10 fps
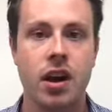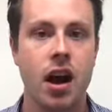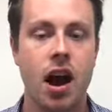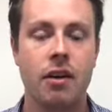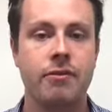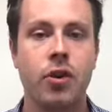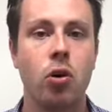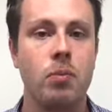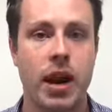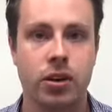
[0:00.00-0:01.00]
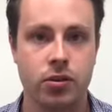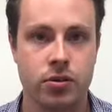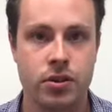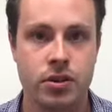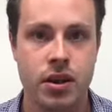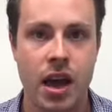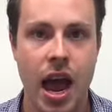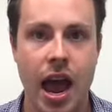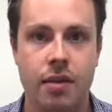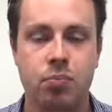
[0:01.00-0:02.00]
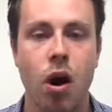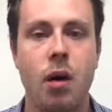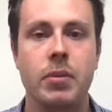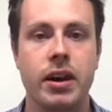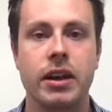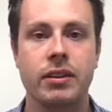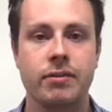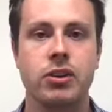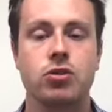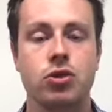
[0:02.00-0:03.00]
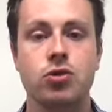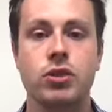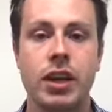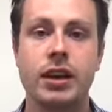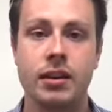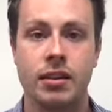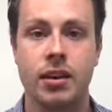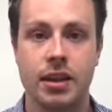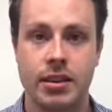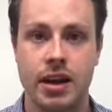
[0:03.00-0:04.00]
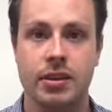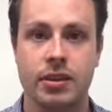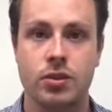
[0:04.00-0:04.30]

filmmakers and prominent individuals who did attend these